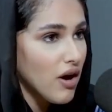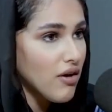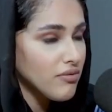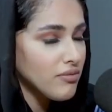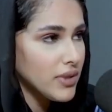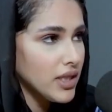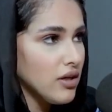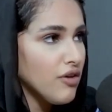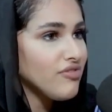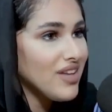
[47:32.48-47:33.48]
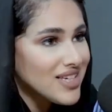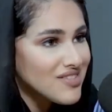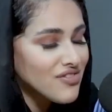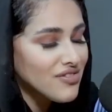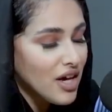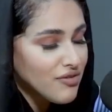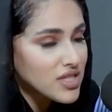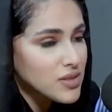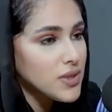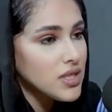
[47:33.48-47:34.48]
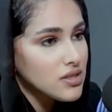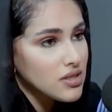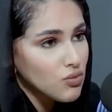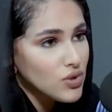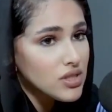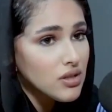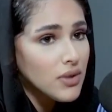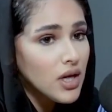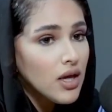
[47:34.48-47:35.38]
of life experience and wisdom.